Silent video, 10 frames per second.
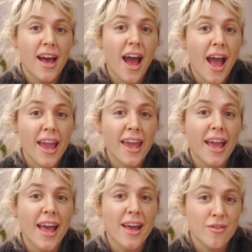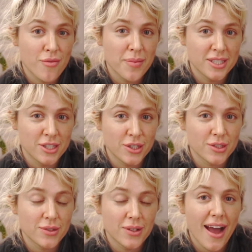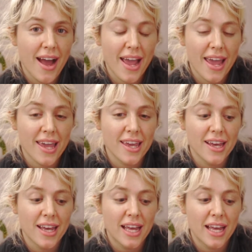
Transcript: I have missed you. I